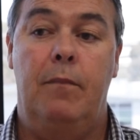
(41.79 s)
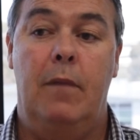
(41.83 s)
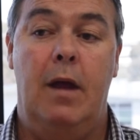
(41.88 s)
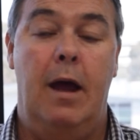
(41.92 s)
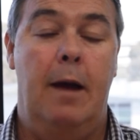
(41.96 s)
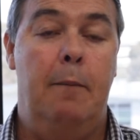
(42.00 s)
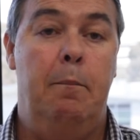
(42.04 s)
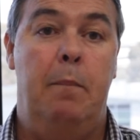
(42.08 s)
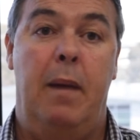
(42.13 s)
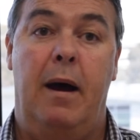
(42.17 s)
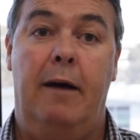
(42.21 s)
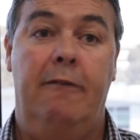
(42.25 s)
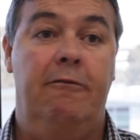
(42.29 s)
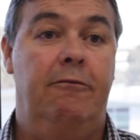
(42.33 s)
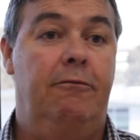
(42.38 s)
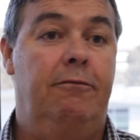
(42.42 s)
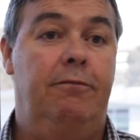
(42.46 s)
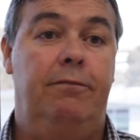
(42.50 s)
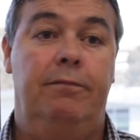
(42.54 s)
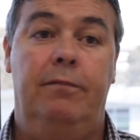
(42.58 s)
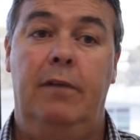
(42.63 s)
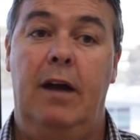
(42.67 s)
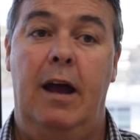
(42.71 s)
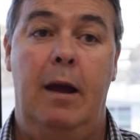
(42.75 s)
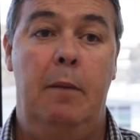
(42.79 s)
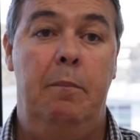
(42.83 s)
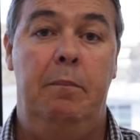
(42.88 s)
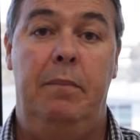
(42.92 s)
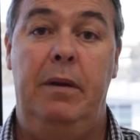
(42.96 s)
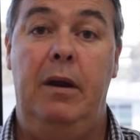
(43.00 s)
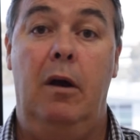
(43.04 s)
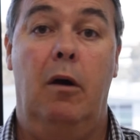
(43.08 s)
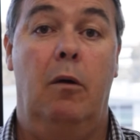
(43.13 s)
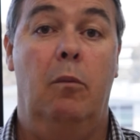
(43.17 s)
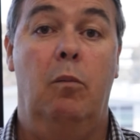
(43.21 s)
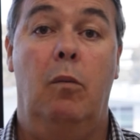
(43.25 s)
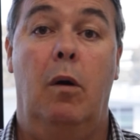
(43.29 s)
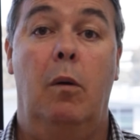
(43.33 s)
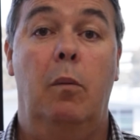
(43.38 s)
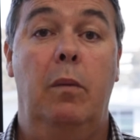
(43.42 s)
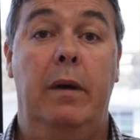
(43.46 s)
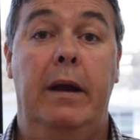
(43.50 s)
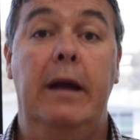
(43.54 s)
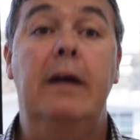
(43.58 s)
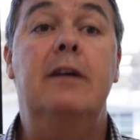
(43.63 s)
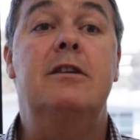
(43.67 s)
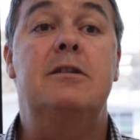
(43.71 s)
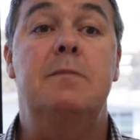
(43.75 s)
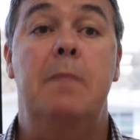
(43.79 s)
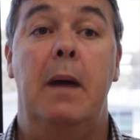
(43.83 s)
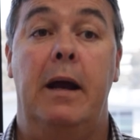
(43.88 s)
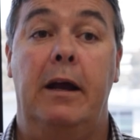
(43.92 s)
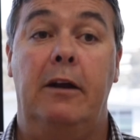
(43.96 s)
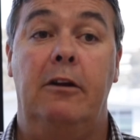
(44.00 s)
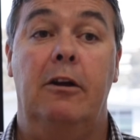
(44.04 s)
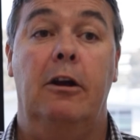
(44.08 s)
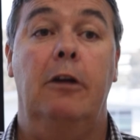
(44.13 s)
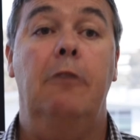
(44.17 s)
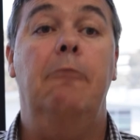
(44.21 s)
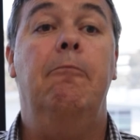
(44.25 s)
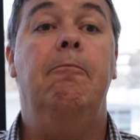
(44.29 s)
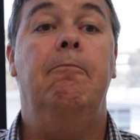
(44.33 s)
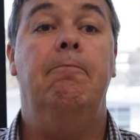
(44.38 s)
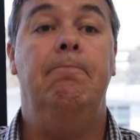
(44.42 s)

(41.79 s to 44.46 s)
above and beyond what we expected.